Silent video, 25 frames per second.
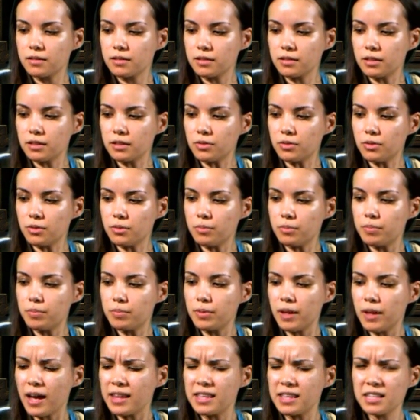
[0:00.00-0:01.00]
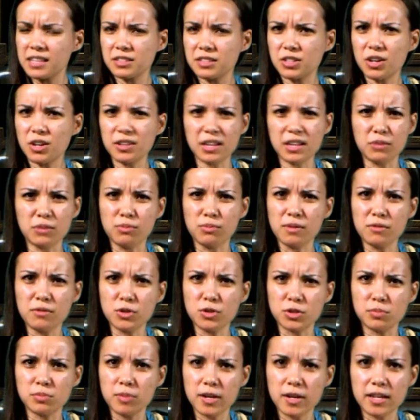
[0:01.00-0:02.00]
little, I think it's called like
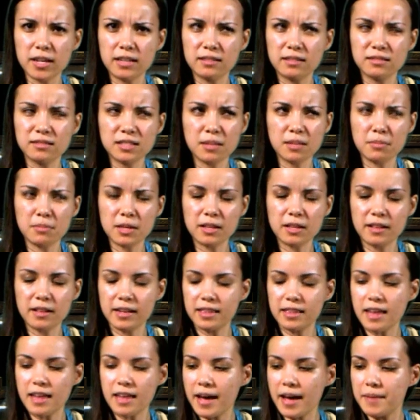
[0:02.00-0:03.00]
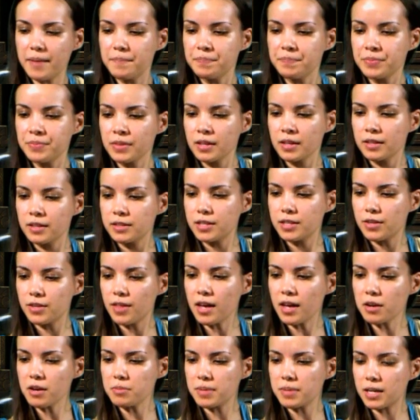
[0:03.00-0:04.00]
River Spring, something like that. So
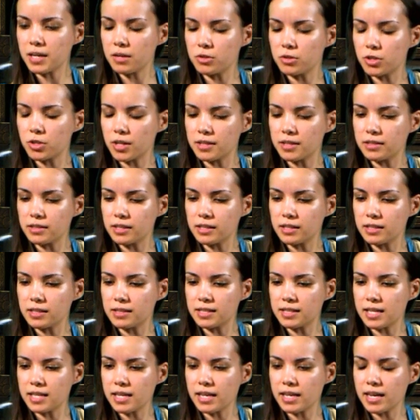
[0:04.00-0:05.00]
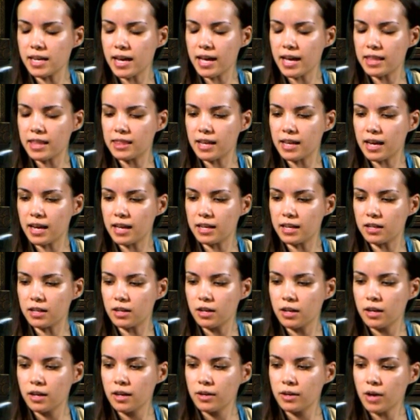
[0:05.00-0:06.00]
that'll be interesting to see. And then
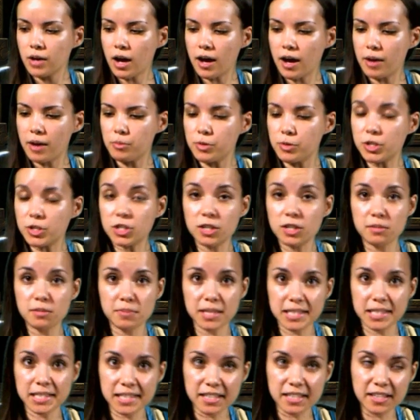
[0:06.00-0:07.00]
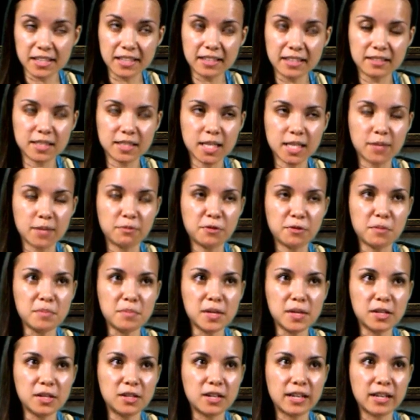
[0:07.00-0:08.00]
um, we should be seeing some
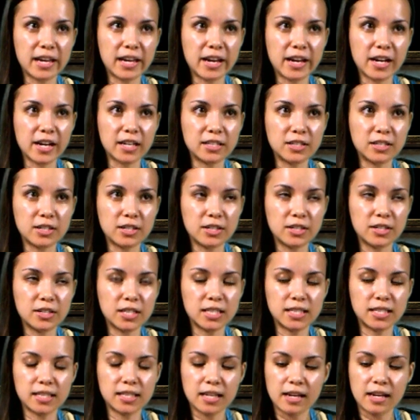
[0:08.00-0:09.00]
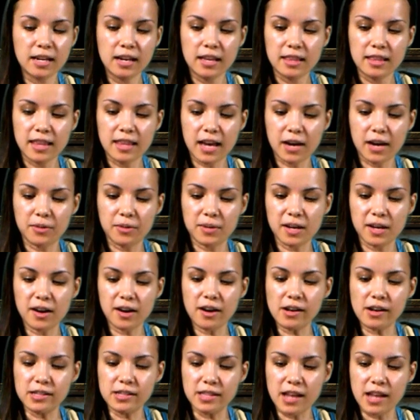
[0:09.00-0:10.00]
familiar characters that we
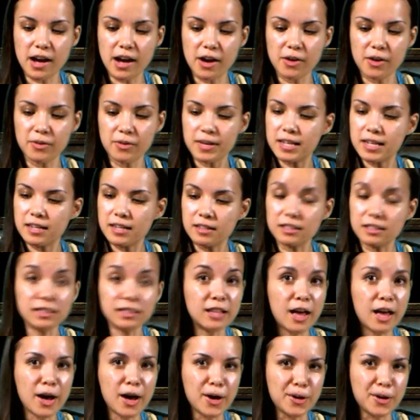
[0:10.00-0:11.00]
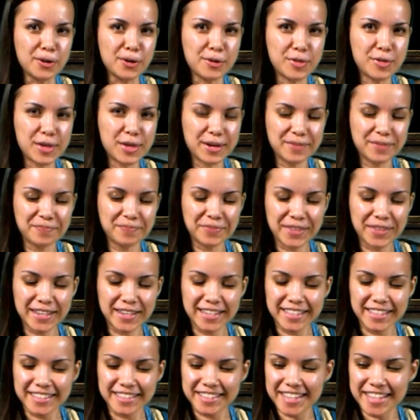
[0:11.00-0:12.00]
all know and loathe.
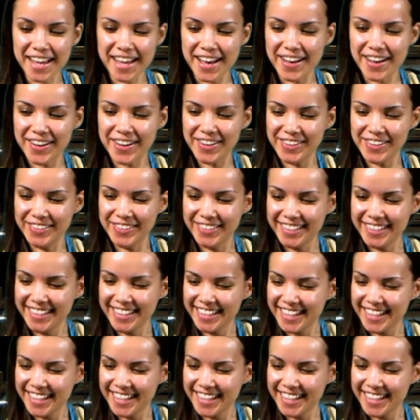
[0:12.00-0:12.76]
So,